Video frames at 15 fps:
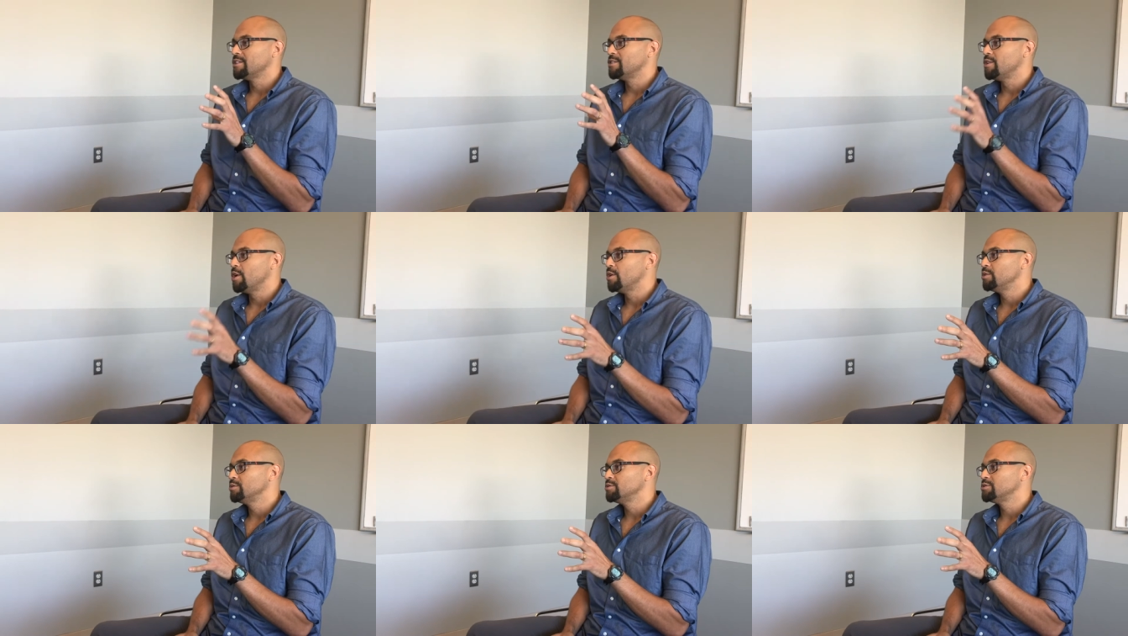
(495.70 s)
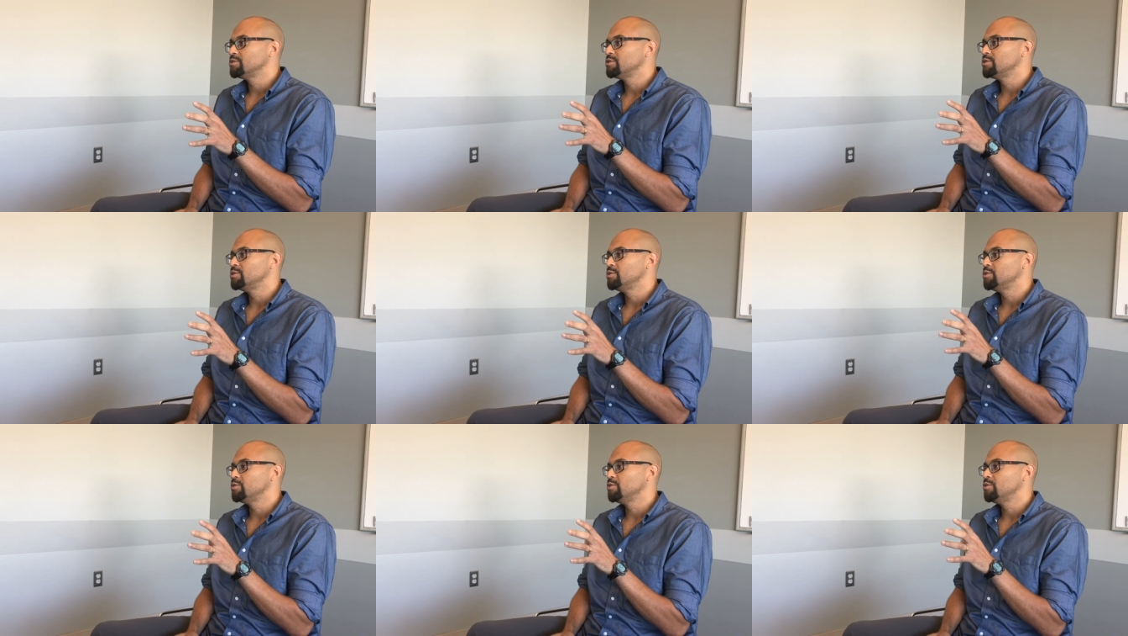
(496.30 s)
those
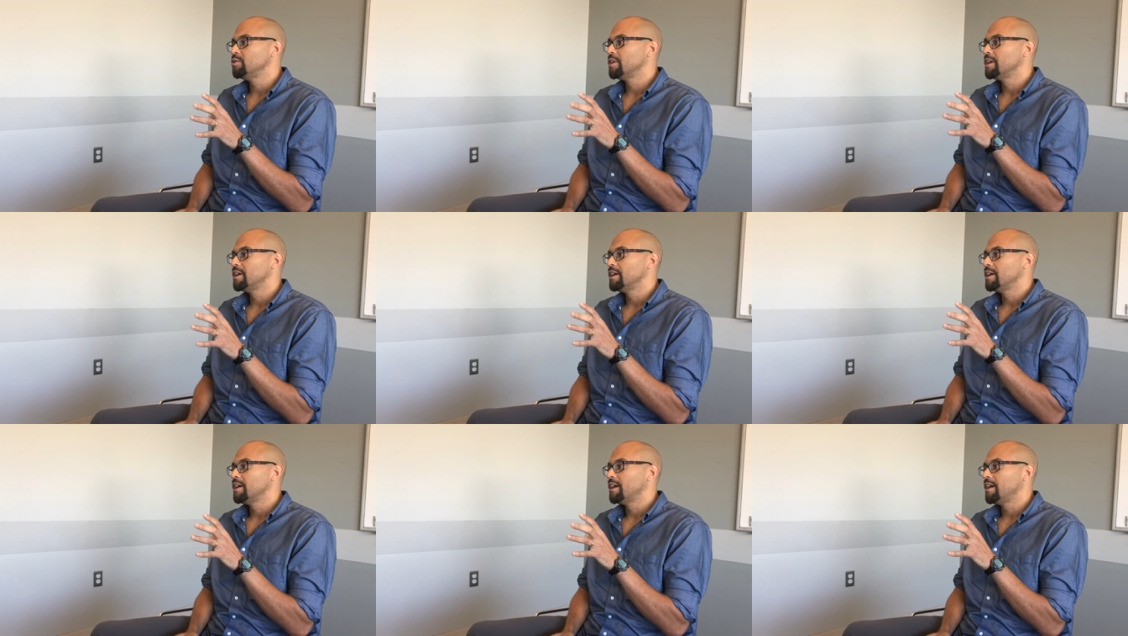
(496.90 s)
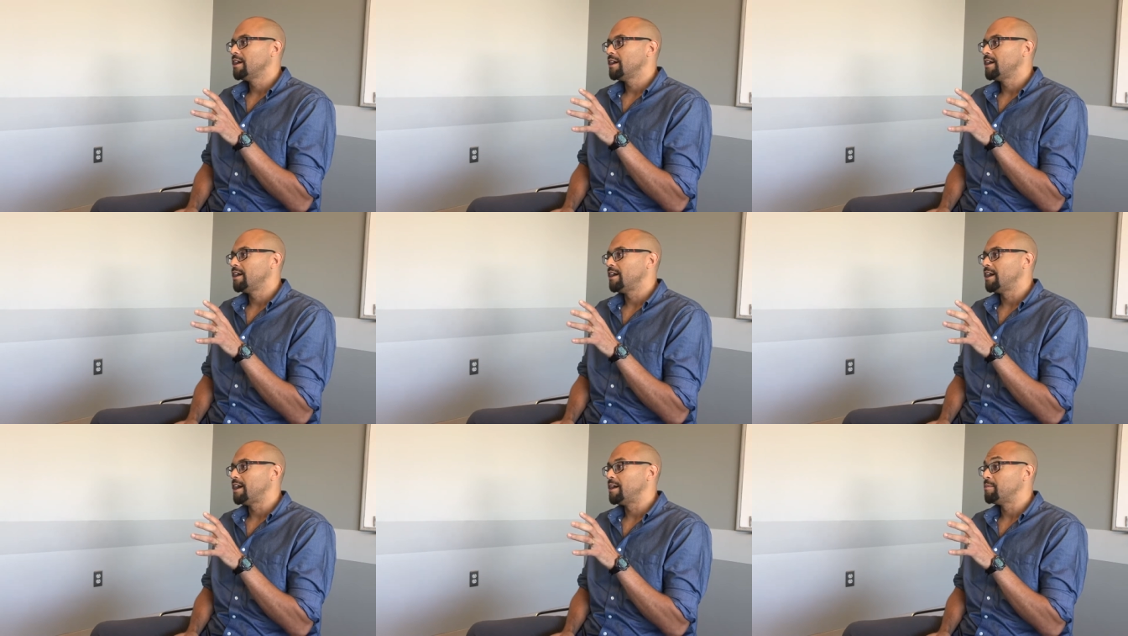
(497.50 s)
who
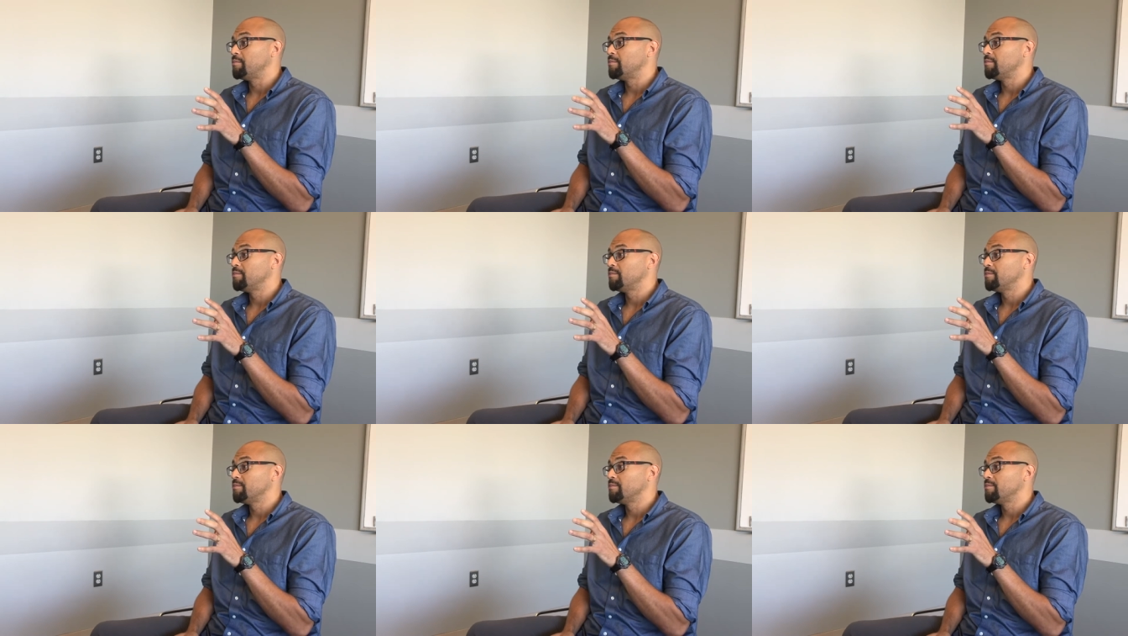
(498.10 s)
um,